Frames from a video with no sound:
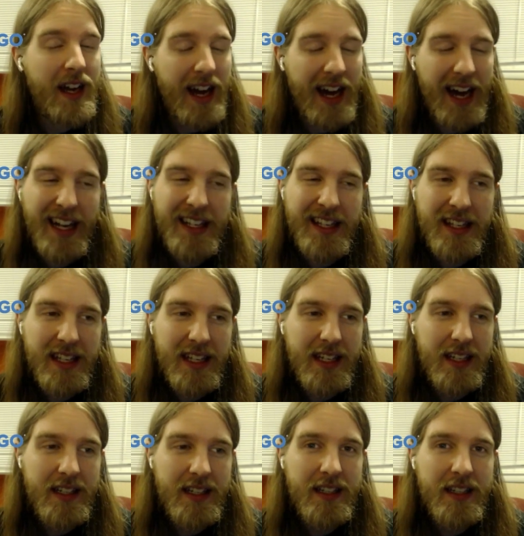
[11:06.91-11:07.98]
I
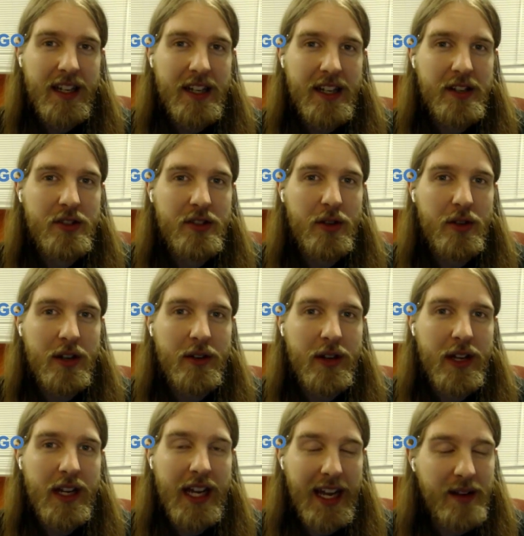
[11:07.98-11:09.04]
did enjoy
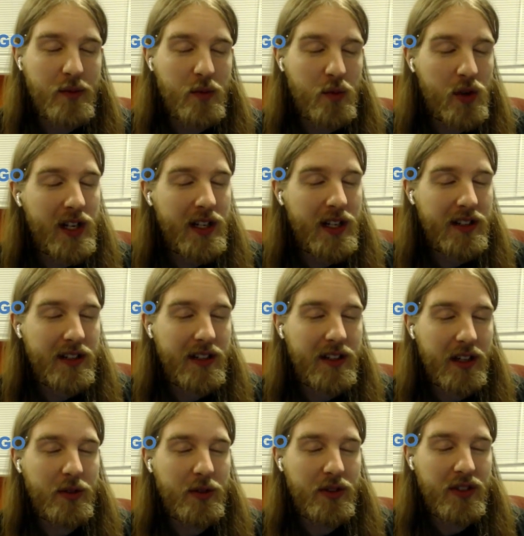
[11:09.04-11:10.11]
going and wanted to
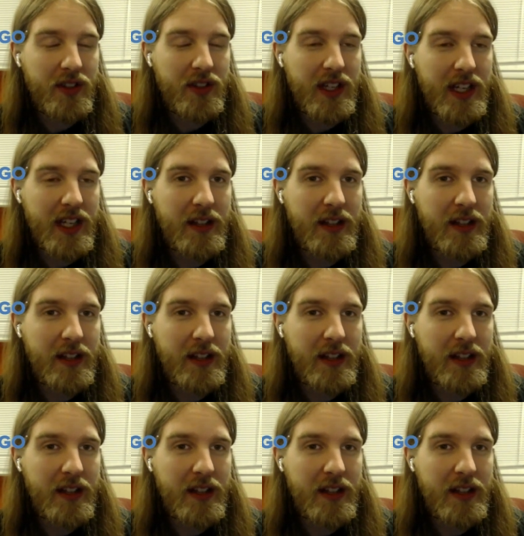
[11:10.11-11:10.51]
go see